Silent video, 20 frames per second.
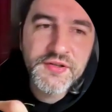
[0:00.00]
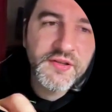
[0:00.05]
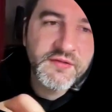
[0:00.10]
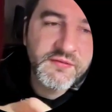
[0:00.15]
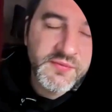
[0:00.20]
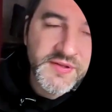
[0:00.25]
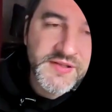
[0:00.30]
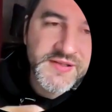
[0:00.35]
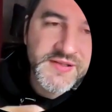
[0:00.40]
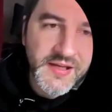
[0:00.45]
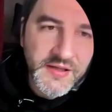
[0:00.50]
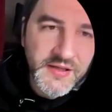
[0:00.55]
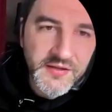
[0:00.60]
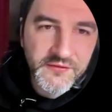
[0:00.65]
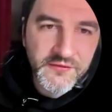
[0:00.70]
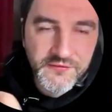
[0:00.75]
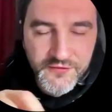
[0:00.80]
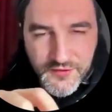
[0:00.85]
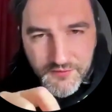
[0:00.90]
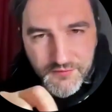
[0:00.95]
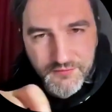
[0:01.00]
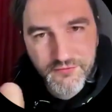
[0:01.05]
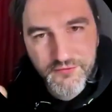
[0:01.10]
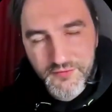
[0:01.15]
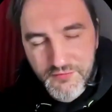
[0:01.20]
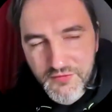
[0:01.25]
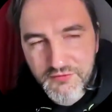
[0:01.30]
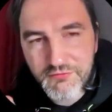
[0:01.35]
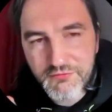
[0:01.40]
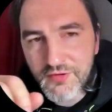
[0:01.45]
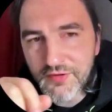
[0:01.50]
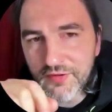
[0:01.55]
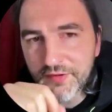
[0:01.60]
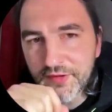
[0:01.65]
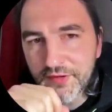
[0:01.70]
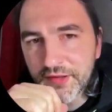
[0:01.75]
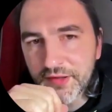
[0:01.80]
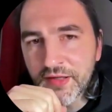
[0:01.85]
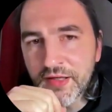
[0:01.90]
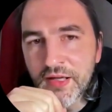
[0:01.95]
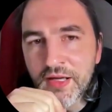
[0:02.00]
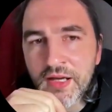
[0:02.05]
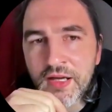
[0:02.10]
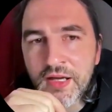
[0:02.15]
they've been taken from a real thing.